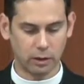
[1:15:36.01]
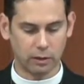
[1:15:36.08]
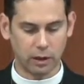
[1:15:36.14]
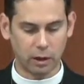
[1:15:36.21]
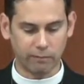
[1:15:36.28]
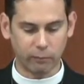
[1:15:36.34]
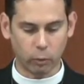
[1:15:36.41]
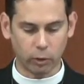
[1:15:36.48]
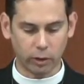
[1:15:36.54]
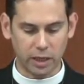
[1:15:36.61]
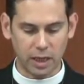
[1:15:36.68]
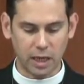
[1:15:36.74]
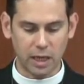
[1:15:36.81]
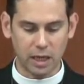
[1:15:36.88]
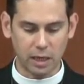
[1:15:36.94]
Therefore,
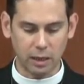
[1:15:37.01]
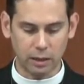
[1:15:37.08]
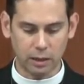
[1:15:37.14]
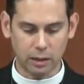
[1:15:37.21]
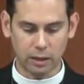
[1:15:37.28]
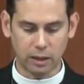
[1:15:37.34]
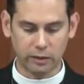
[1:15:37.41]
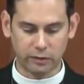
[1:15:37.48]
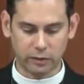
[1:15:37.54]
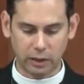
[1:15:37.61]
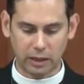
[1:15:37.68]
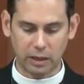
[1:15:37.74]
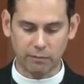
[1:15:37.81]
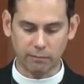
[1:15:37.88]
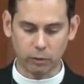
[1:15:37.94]
he is the
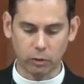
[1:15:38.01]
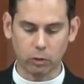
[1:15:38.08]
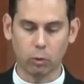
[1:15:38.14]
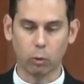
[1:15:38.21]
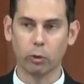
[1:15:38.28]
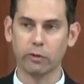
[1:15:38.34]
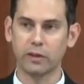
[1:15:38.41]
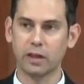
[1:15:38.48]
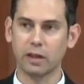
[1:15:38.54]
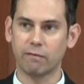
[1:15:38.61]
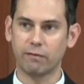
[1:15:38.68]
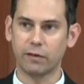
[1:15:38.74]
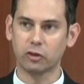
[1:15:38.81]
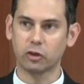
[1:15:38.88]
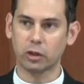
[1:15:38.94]
giver or the
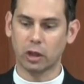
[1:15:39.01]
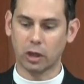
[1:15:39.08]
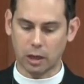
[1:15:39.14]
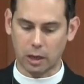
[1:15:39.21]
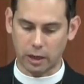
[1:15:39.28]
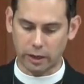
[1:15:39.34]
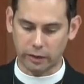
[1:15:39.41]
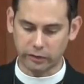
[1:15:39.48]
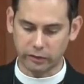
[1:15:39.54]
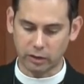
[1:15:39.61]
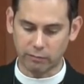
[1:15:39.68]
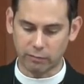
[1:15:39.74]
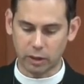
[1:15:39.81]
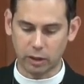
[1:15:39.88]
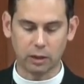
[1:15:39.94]
efficient cause
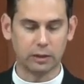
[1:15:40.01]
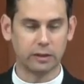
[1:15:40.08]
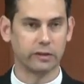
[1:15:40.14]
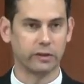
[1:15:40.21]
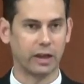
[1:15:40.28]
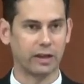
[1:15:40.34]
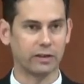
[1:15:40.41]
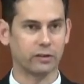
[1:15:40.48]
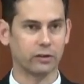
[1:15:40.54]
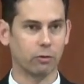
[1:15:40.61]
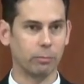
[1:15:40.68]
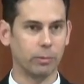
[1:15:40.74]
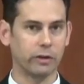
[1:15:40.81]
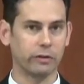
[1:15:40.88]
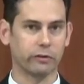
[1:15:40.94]
of the ecclesiastical
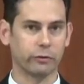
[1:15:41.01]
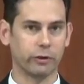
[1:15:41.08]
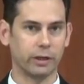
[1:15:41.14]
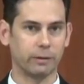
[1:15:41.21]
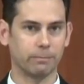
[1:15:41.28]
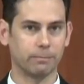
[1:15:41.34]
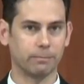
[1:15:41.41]
ministry.